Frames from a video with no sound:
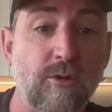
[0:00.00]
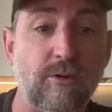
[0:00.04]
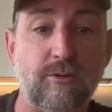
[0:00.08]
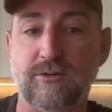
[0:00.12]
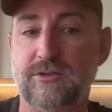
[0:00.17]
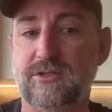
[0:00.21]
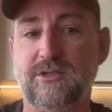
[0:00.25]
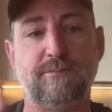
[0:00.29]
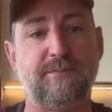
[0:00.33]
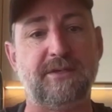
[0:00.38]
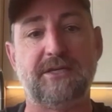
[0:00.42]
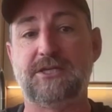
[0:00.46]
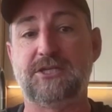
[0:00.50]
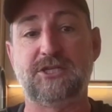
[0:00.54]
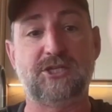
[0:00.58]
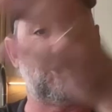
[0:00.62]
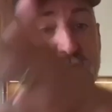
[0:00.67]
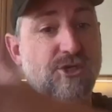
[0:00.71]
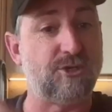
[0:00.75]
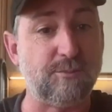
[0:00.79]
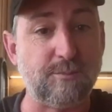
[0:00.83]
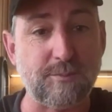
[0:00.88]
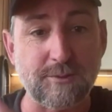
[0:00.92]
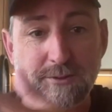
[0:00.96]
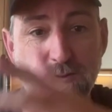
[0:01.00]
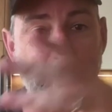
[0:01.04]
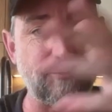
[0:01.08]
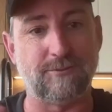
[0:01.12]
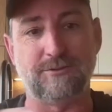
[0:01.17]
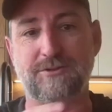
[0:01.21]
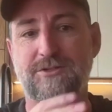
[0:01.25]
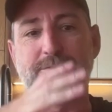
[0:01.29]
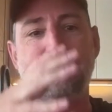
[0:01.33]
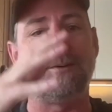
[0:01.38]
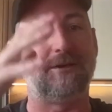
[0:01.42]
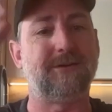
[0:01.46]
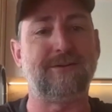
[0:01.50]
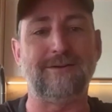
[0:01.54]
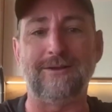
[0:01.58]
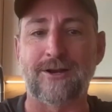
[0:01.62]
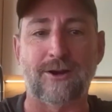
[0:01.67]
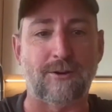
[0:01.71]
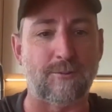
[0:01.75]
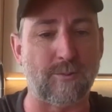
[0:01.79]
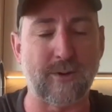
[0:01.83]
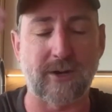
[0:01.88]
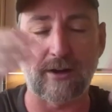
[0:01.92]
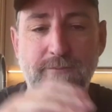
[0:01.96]
or to be stupid or to be,
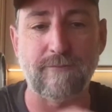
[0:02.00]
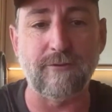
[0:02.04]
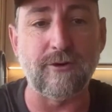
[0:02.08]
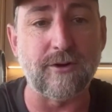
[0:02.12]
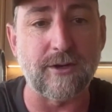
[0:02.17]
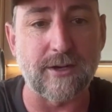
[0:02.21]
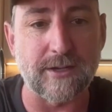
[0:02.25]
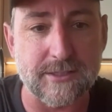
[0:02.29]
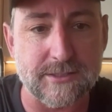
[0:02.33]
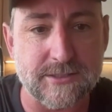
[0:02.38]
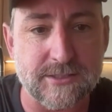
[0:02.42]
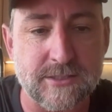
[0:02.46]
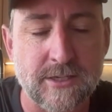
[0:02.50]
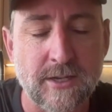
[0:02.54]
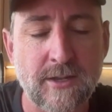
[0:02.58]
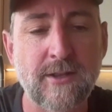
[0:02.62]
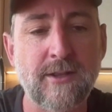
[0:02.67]
whatever it is.